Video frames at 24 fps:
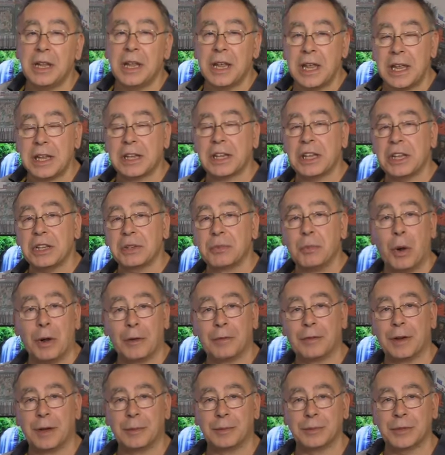It gets my
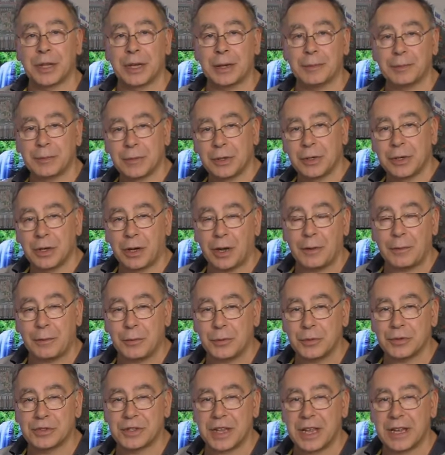thumbs up. I
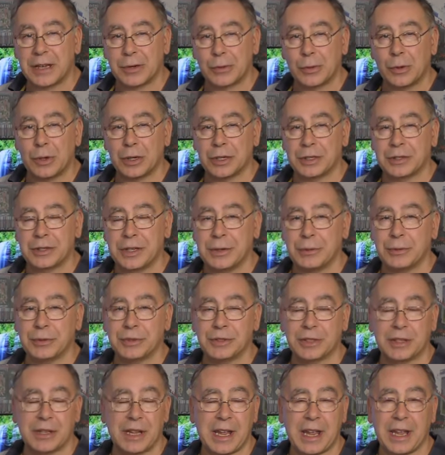thought the sound quality
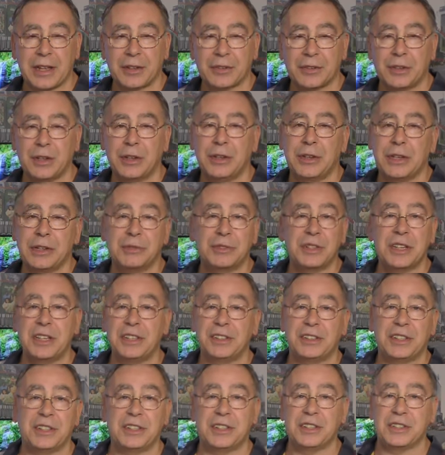was excellent. It was
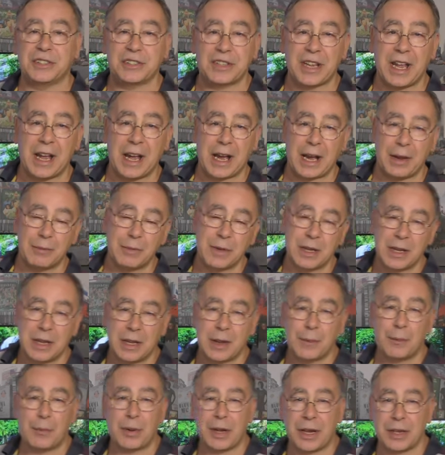easy to set up,
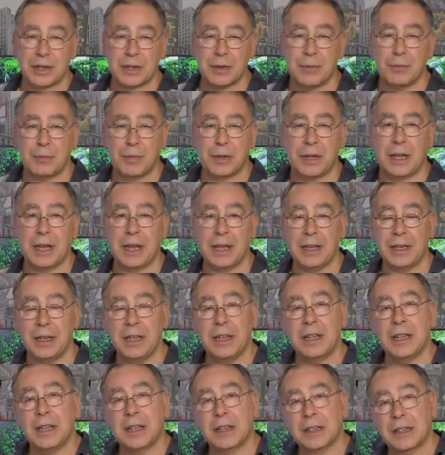plug and play,
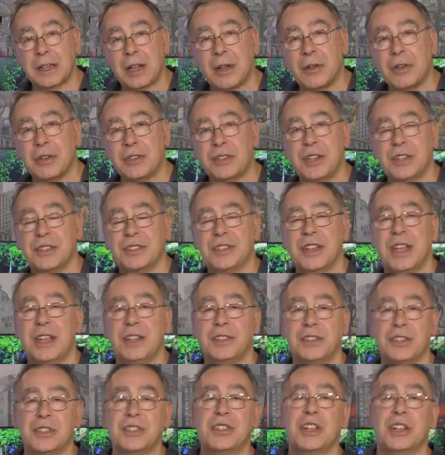go into your
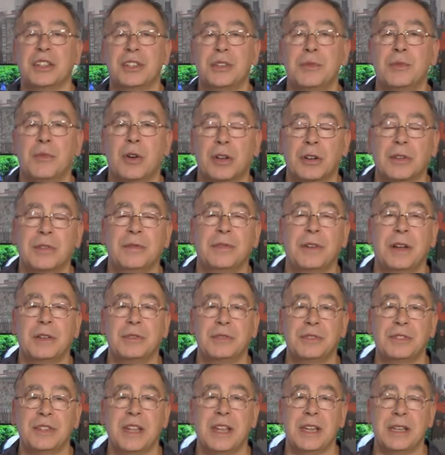settings, adjust the microphone
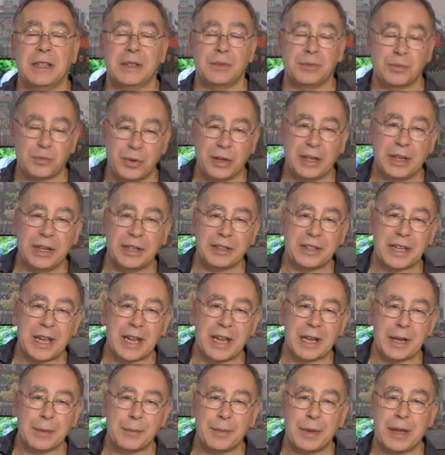settings, bring it
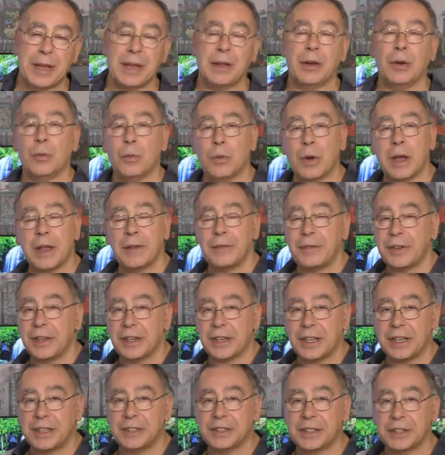down a bit, or whatever you
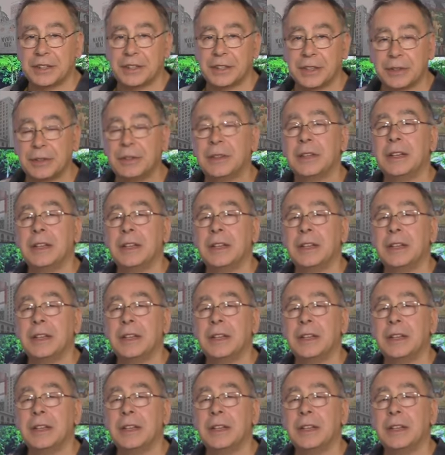need to do.